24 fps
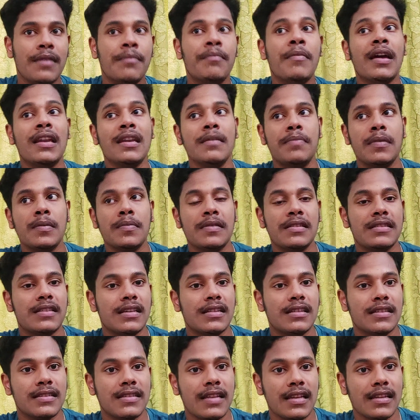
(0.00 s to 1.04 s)
many people say
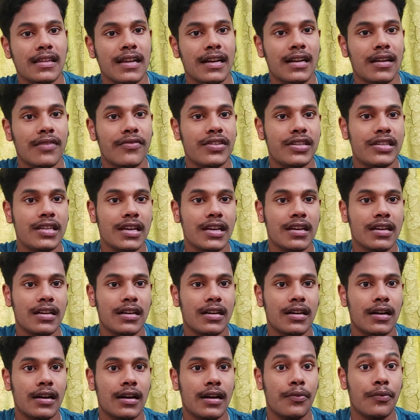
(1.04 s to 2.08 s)
this thing that
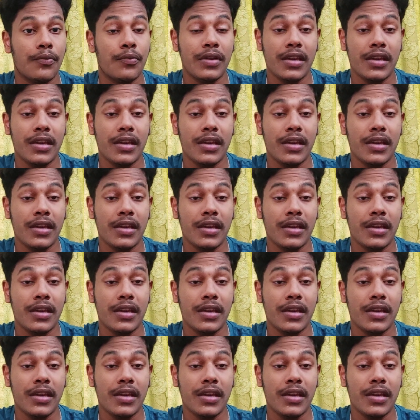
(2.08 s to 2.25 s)
Abhishek,